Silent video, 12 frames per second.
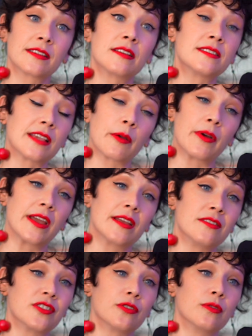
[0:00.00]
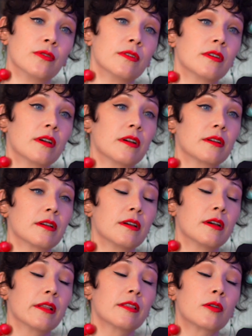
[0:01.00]
good segue into
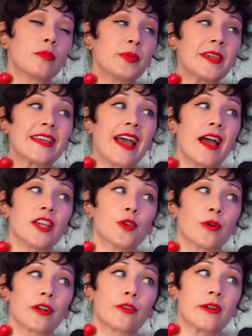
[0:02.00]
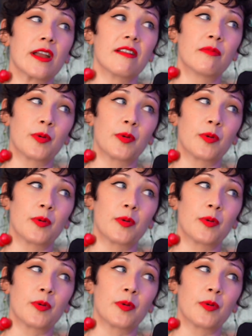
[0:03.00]
a little peek at your creative